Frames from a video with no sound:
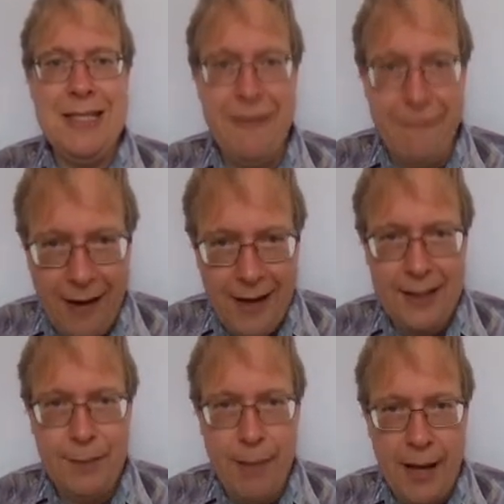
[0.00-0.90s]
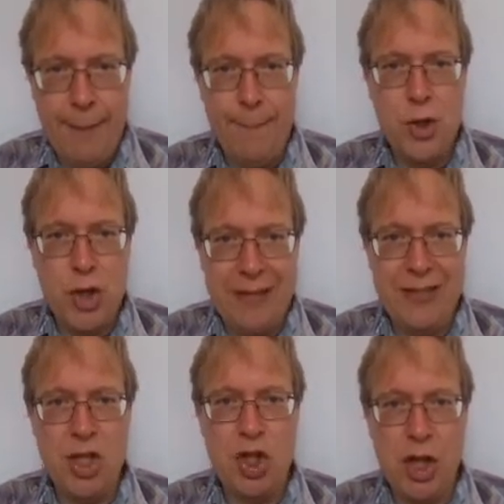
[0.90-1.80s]
divided by
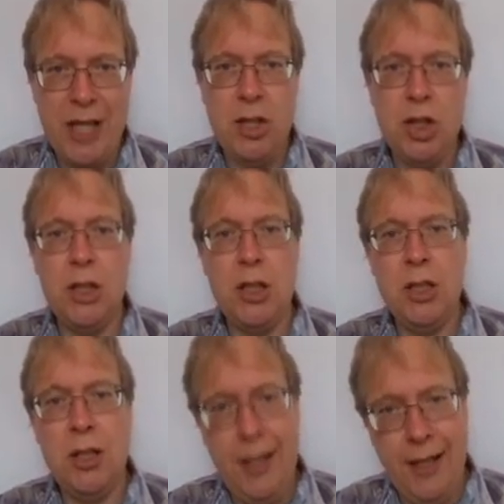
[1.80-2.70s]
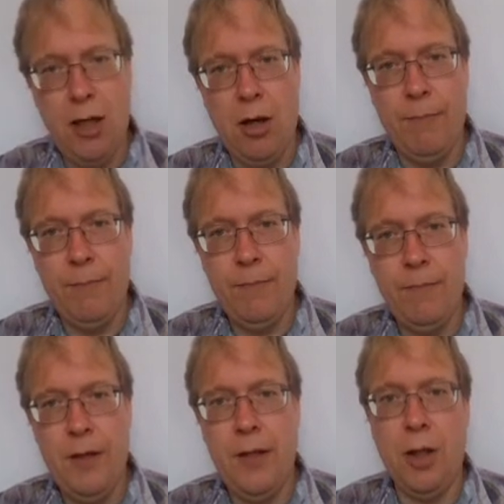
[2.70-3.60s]
percentage change in income.
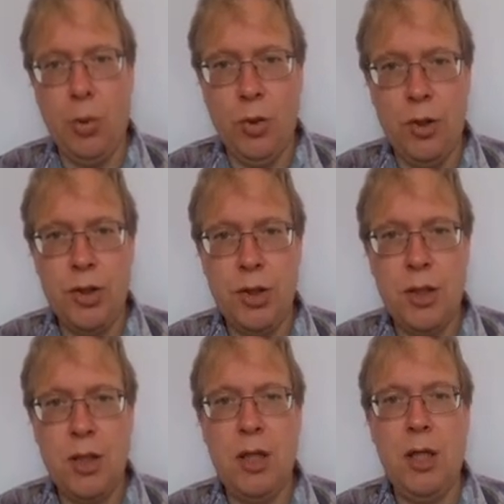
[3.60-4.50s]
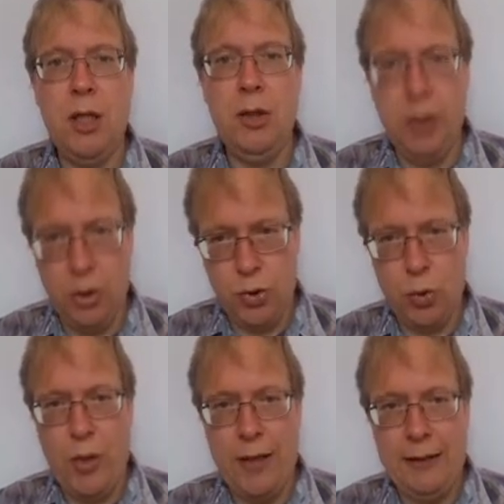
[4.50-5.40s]
In other words, you can
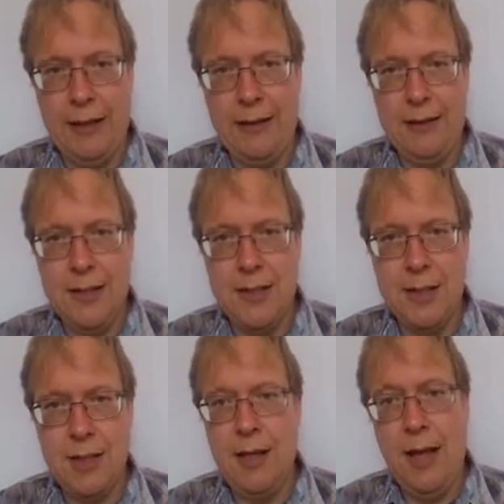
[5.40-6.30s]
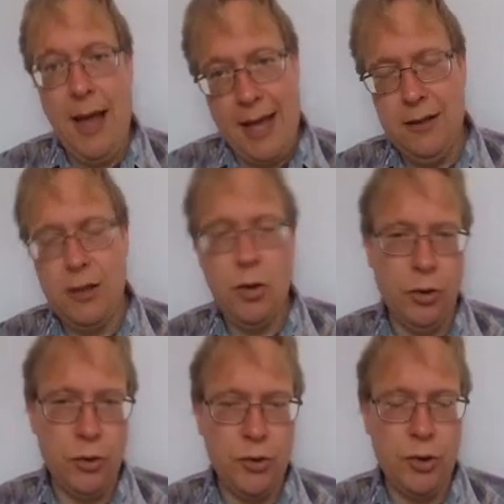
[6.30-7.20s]
also write it like this, and you
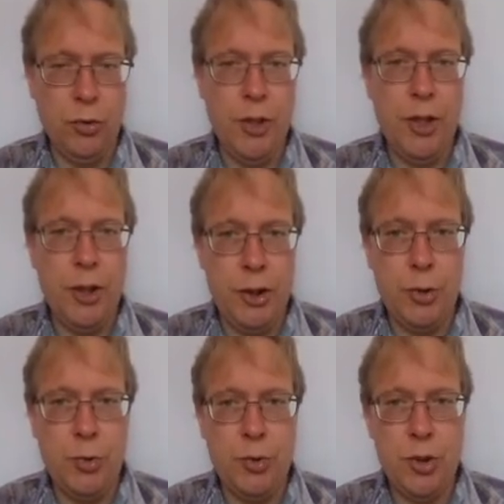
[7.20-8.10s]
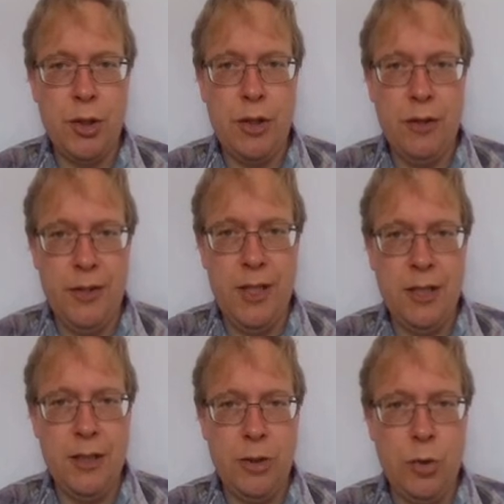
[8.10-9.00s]
can also use the
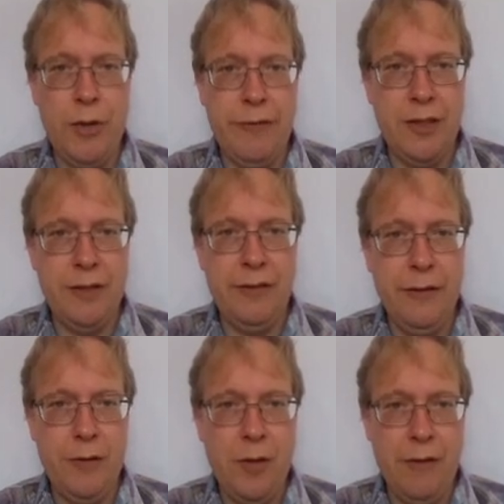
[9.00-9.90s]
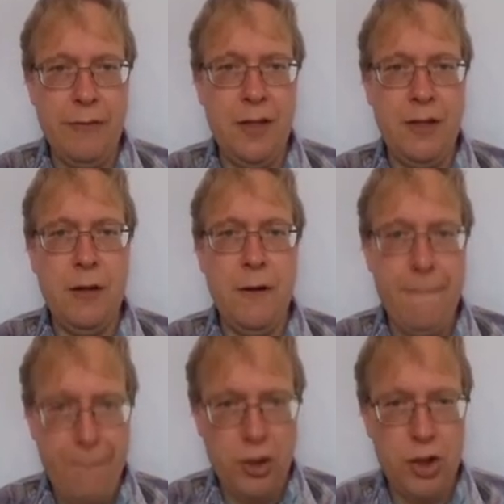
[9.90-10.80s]
derivative if you have the
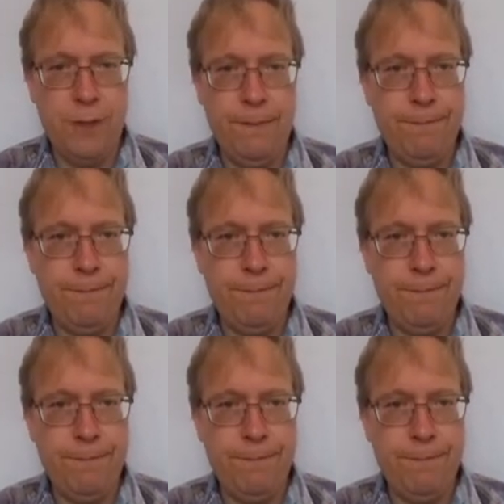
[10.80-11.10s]
function.